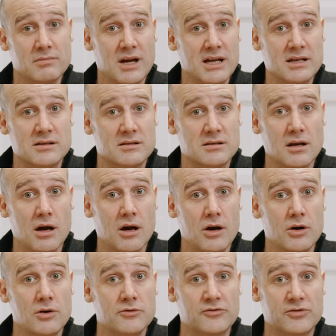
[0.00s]
And
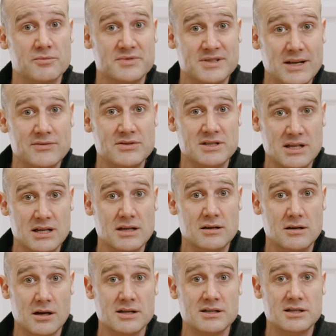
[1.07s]
so from
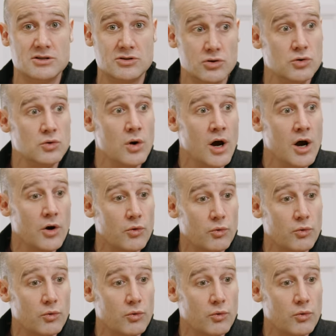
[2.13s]
1792